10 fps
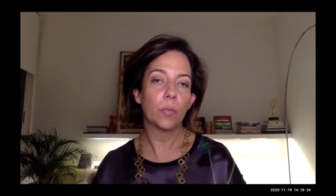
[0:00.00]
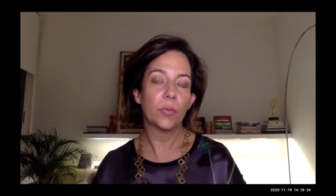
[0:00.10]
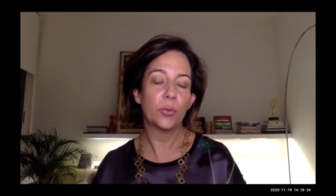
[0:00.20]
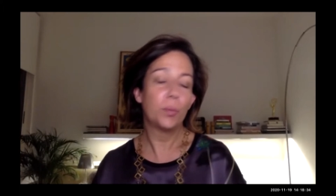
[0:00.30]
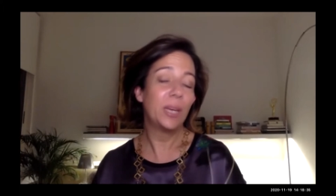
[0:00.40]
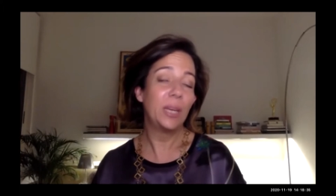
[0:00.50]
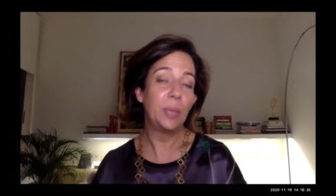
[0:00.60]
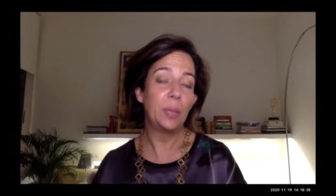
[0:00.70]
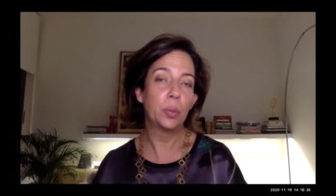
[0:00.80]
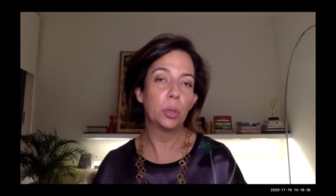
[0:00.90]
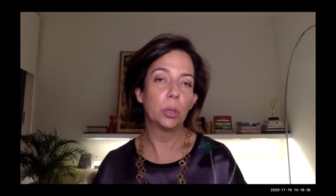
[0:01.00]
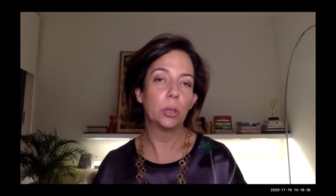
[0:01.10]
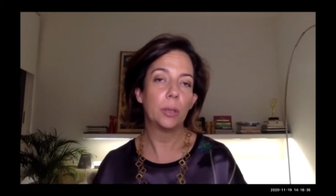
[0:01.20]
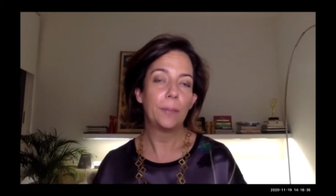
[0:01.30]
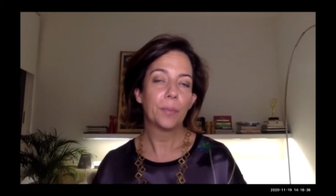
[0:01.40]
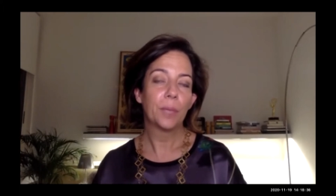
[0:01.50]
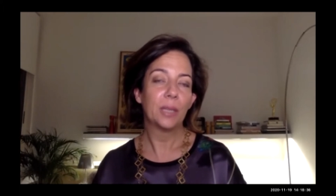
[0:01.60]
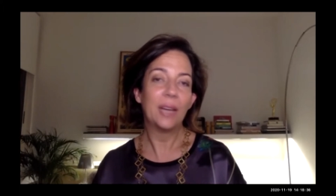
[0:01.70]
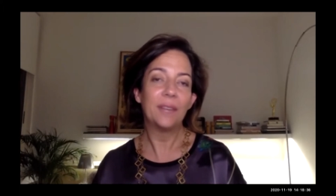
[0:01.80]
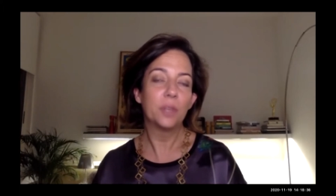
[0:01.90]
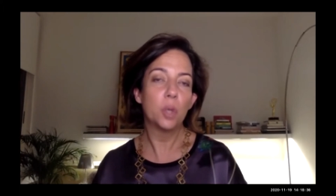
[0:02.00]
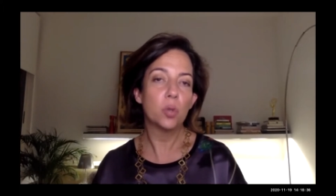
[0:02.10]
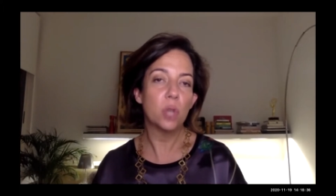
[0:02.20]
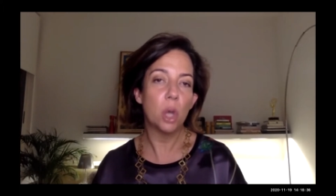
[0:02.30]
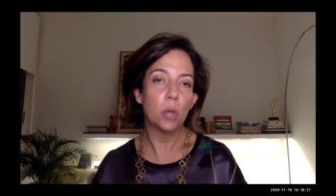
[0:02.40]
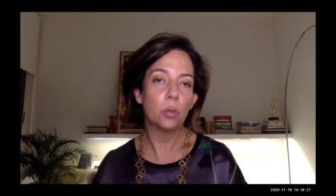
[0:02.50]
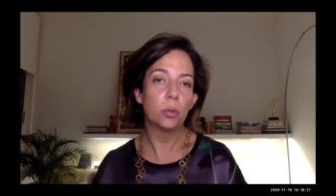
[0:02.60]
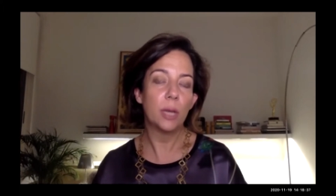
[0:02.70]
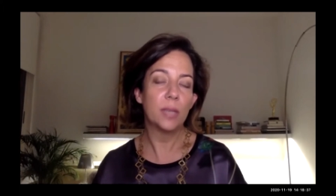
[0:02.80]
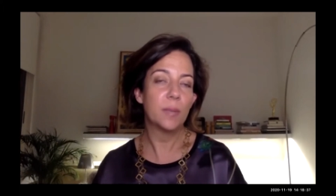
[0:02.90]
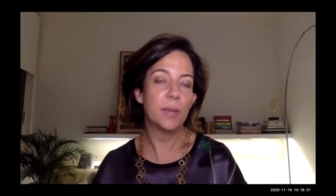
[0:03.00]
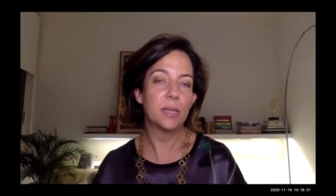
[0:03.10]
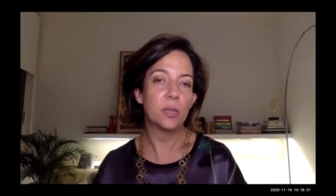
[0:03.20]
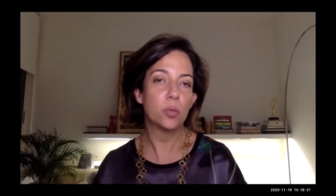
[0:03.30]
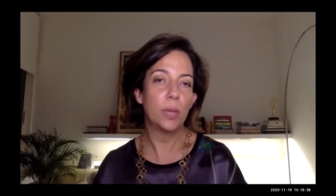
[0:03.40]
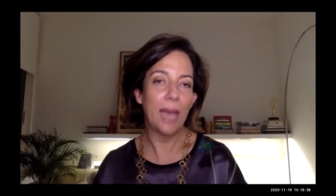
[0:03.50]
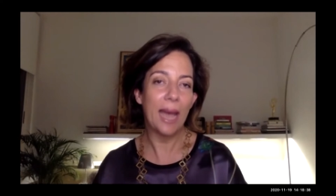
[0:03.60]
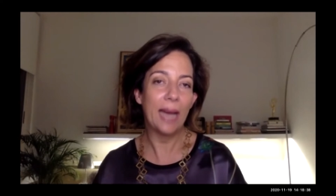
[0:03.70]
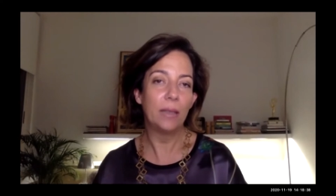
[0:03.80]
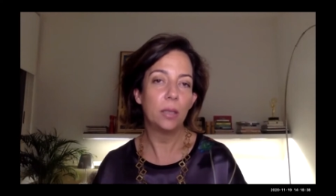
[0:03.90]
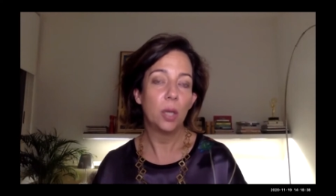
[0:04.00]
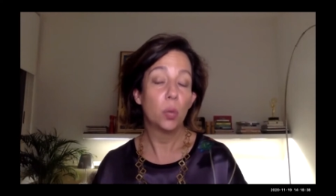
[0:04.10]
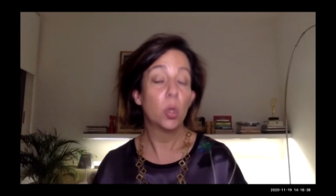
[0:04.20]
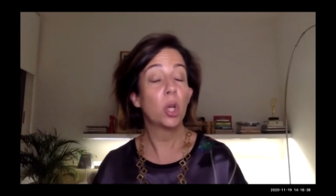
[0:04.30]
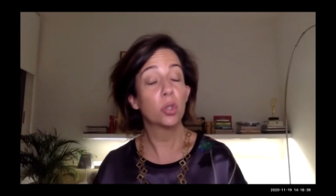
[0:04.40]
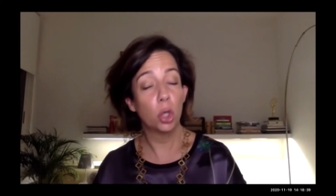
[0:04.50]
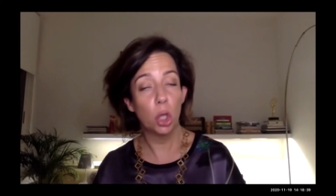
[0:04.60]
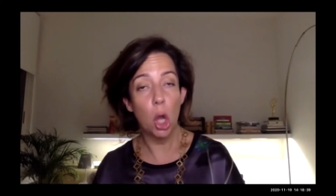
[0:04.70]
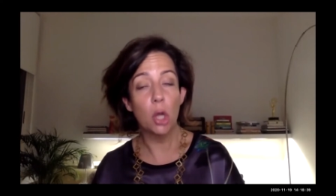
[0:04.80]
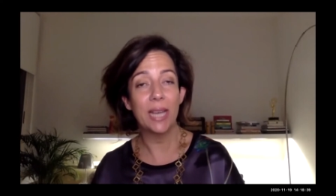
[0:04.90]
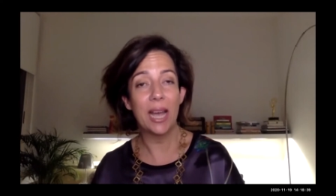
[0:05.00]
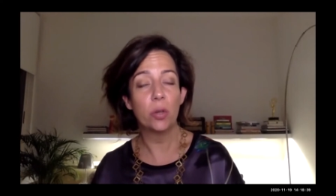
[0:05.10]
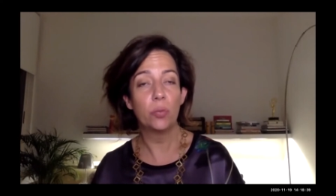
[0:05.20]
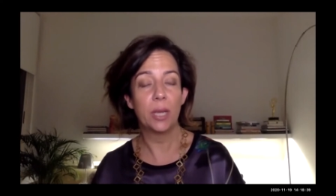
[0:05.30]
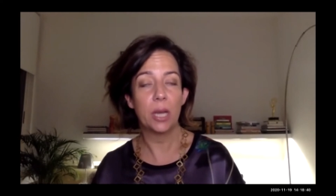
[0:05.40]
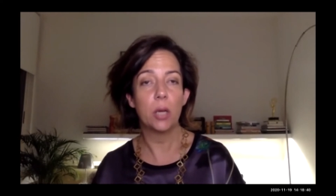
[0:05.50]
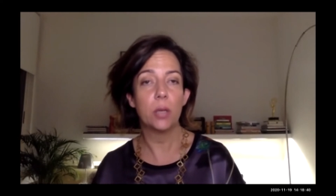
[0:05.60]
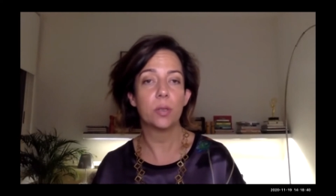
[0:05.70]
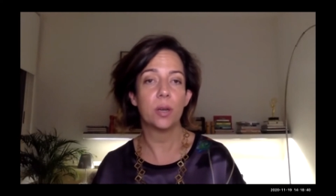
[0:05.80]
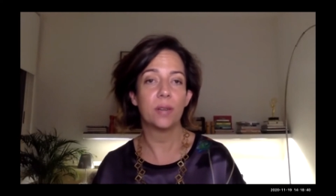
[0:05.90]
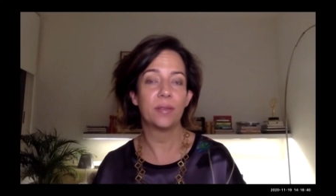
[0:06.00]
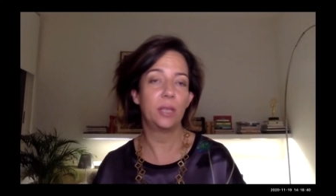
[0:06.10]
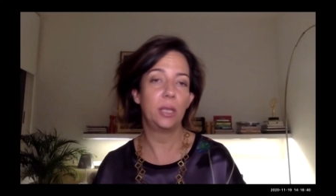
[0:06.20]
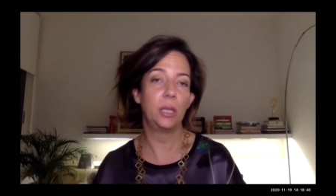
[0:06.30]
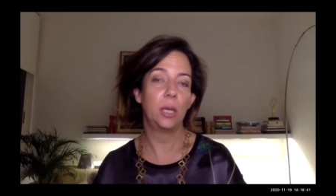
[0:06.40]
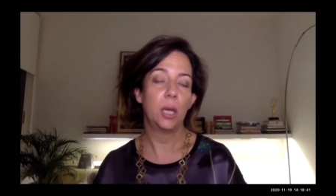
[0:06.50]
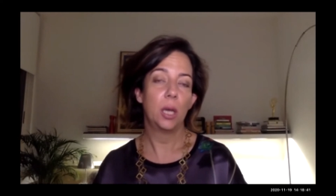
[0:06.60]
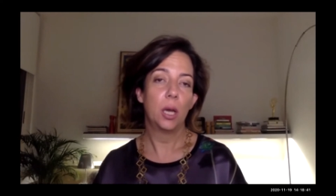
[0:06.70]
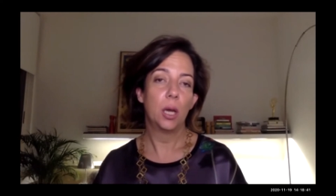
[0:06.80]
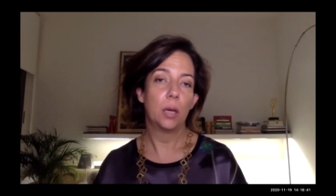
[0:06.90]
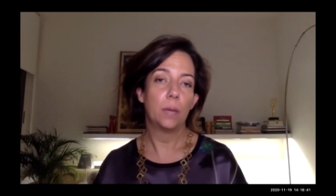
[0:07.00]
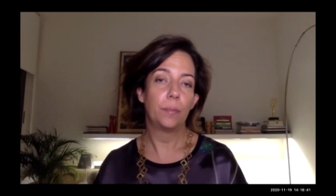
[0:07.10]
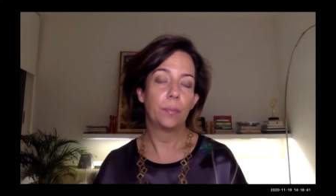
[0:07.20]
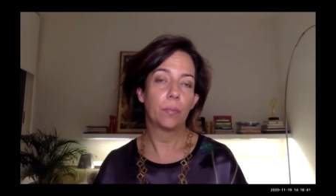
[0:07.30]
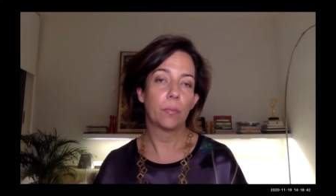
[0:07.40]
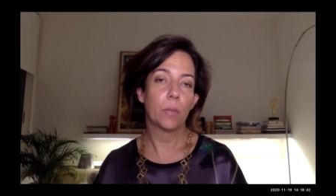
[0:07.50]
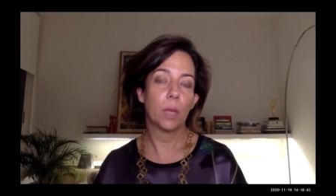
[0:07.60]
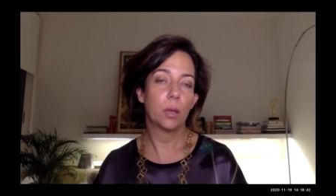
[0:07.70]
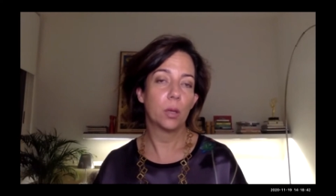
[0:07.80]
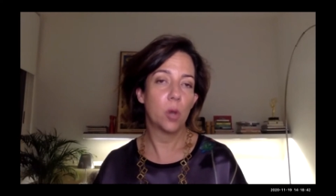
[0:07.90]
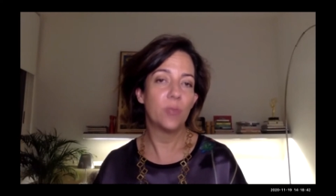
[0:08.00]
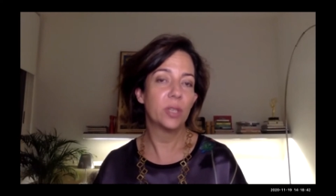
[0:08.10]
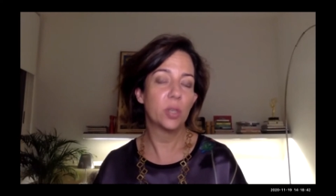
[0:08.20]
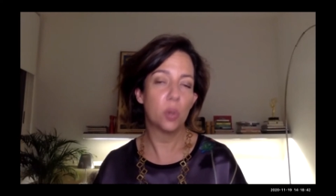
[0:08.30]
for many people, life goes on as best as we can. We're under lockdown because of the COVID